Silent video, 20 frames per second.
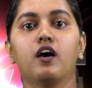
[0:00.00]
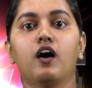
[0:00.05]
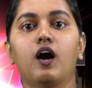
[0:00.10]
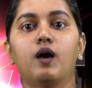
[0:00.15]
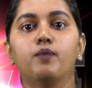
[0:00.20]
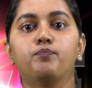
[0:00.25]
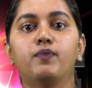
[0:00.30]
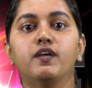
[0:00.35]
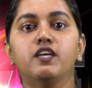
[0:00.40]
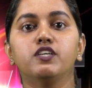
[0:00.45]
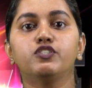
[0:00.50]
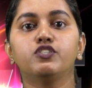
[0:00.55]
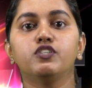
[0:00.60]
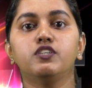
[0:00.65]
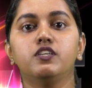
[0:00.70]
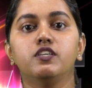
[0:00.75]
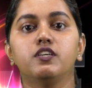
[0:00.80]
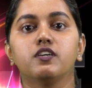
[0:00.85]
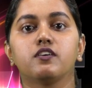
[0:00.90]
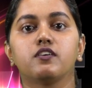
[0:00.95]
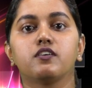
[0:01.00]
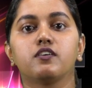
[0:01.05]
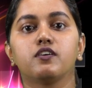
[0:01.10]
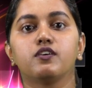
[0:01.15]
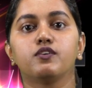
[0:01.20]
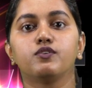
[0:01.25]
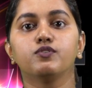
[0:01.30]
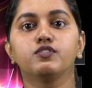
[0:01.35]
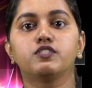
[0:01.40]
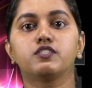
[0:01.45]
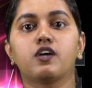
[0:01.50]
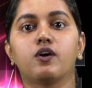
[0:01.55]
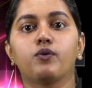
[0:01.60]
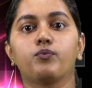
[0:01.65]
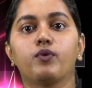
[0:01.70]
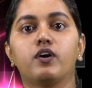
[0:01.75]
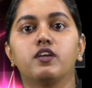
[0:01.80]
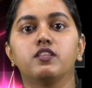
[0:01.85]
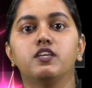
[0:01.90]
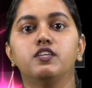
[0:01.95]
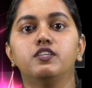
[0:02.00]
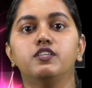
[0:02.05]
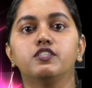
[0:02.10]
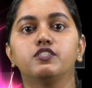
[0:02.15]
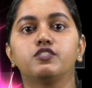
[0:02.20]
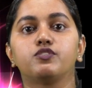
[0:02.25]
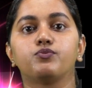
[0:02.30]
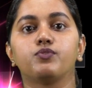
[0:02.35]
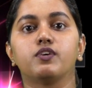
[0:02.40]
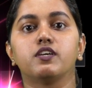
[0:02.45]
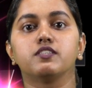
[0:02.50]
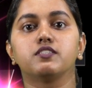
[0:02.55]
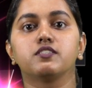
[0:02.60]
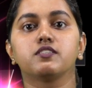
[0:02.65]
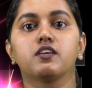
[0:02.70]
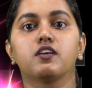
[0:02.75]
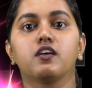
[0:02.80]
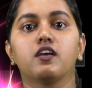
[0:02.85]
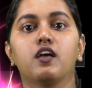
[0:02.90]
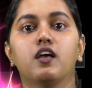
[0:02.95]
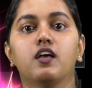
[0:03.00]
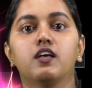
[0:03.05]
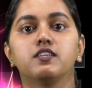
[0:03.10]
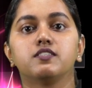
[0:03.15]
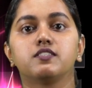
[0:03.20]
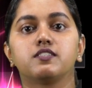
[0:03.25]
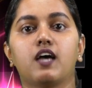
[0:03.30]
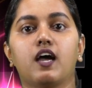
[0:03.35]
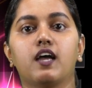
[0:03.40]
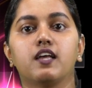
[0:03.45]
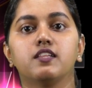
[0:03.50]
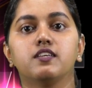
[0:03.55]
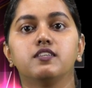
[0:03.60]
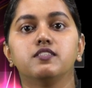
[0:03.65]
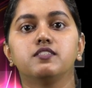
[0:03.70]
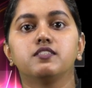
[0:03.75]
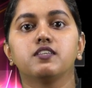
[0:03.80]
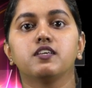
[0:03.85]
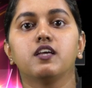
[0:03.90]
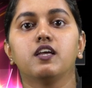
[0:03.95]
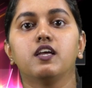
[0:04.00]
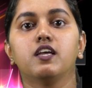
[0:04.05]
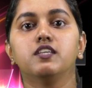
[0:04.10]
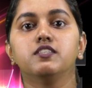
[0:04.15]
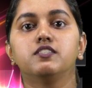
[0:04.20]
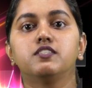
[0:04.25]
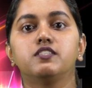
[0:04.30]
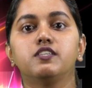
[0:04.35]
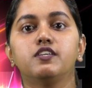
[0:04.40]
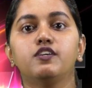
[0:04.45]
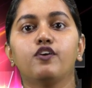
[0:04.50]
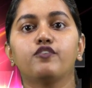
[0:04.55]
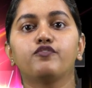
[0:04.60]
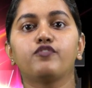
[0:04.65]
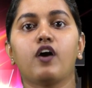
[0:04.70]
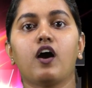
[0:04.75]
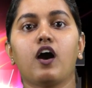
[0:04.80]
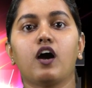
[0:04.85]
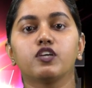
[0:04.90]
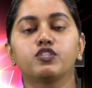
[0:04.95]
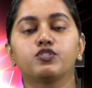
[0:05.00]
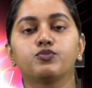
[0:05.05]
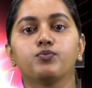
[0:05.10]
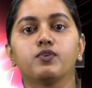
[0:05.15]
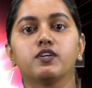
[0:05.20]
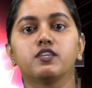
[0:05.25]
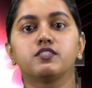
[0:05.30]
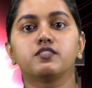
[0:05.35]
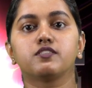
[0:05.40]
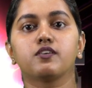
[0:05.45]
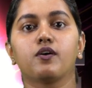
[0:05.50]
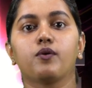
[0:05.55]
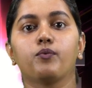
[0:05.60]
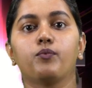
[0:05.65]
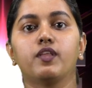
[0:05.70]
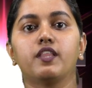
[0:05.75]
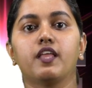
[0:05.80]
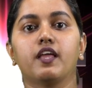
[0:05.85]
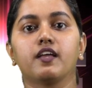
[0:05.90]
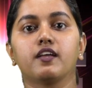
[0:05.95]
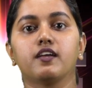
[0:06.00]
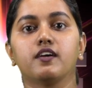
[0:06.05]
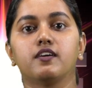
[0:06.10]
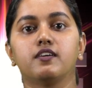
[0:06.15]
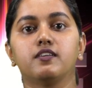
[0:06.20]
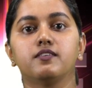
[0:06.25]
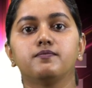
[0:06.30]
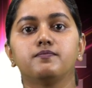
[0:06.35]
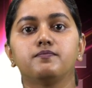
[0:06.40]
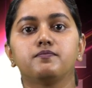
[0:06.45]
a patient ear to someone in distress, silence instead of harsh words when angered,